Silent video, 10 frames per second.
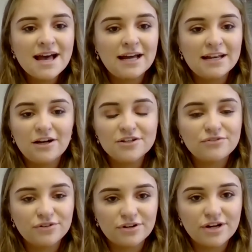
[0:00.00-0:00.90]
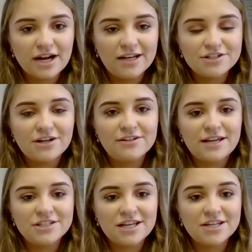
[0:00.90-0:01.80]
and a lot of other early childhood
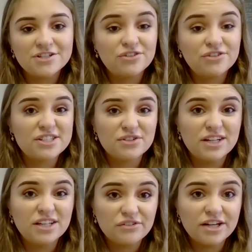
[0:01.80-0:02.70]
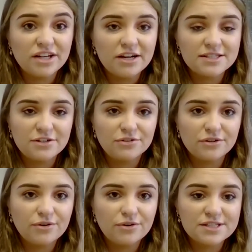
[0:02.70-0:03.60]
education degrees are only 3 years in
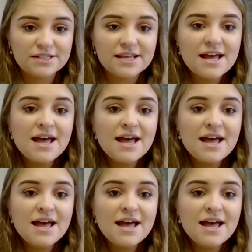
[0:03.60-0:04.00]
other courses.